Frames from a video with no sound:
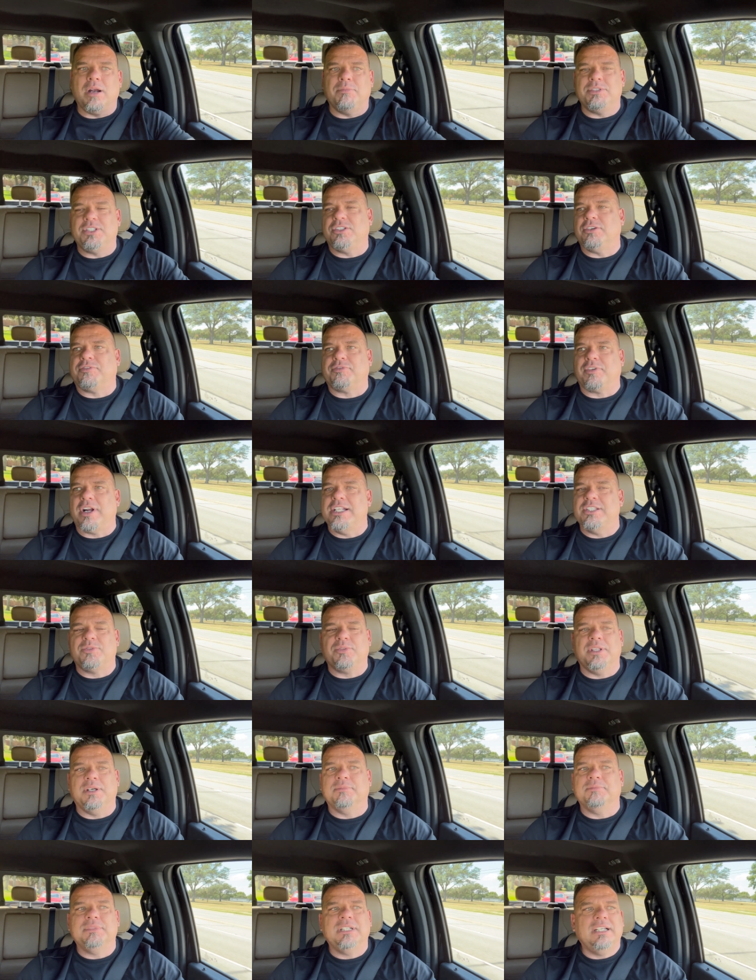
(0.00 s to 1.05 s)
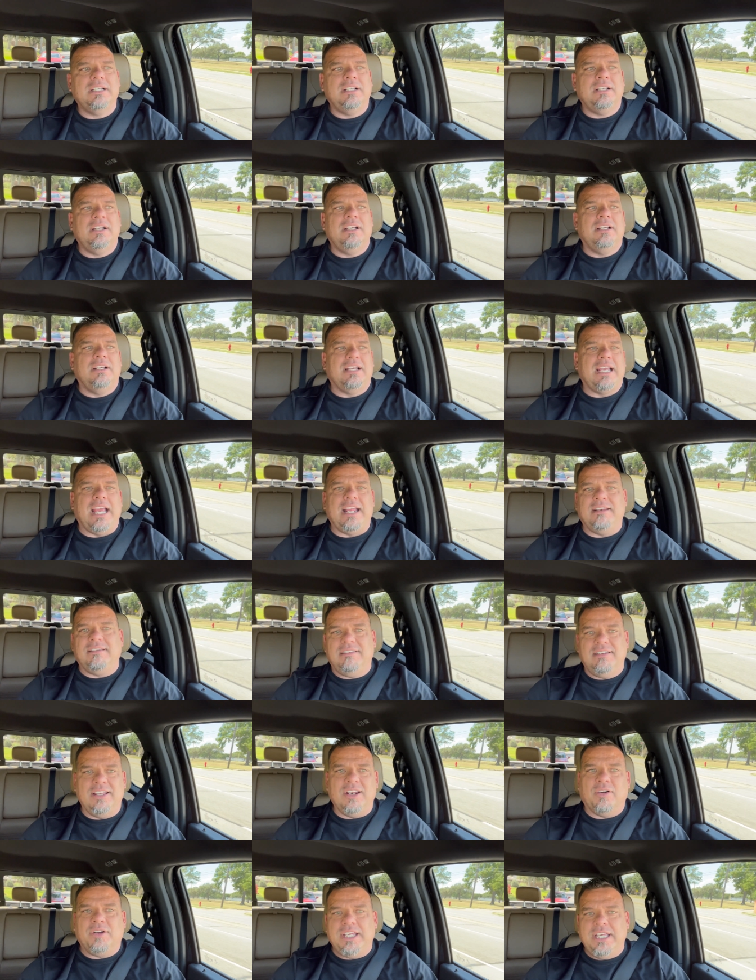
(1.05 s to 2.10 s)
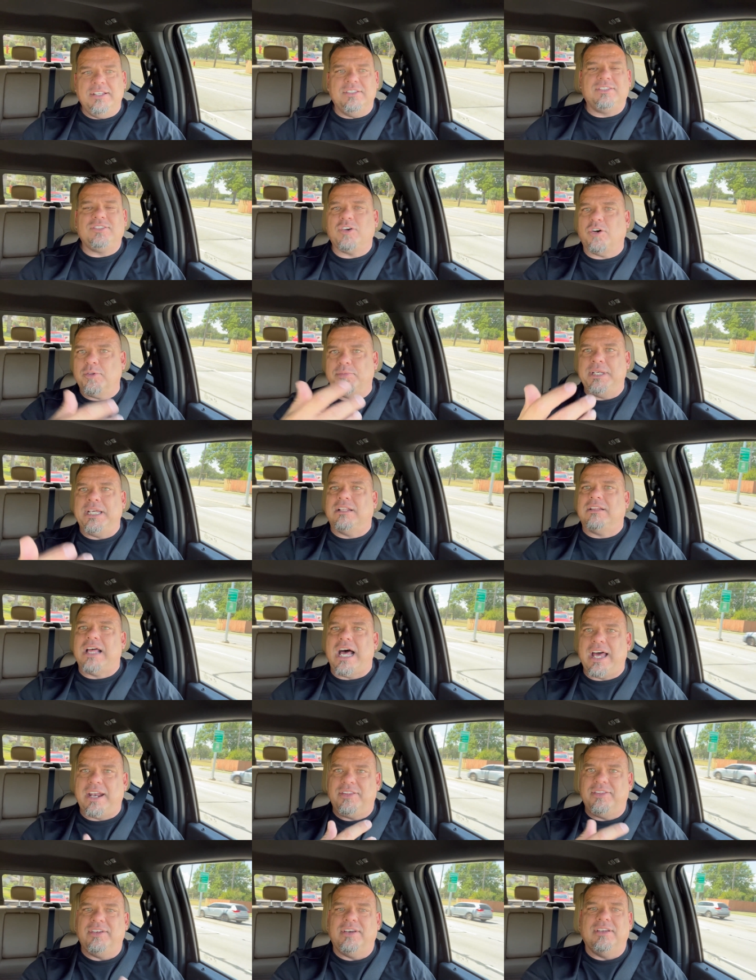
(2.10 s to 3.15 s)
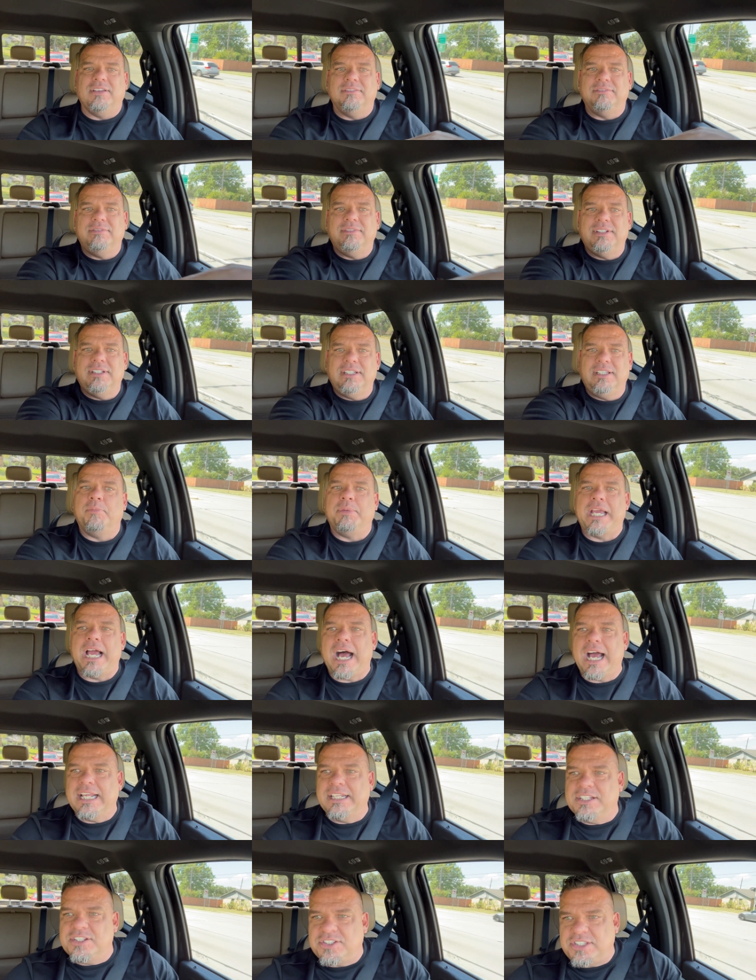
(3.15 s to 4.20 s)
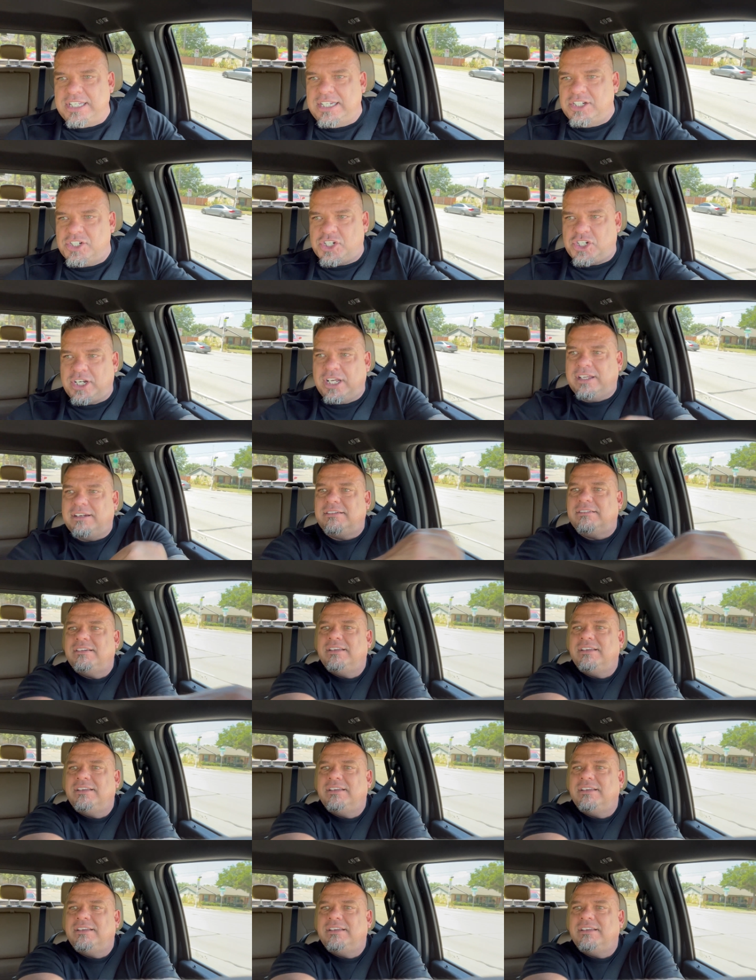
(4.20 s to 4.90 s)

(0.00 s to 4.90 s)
I'm still friends with him, and you know, he's told me a lot of the behind the scenes shit